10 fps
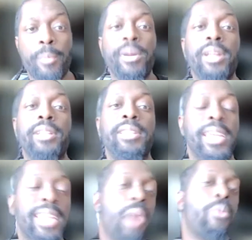but
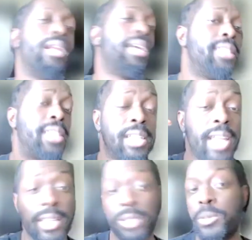then I want to get to the
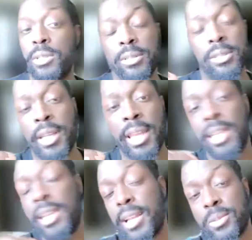next one and the next